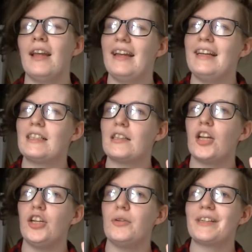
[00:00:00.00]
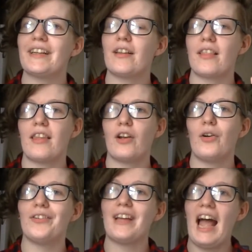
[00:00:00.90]
is using a thing
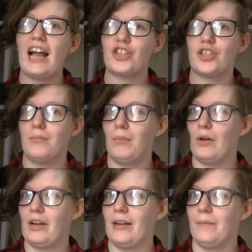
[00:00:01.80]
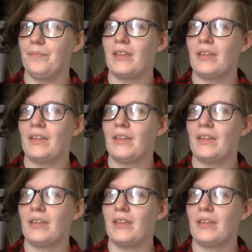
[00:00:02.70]
called action blocking.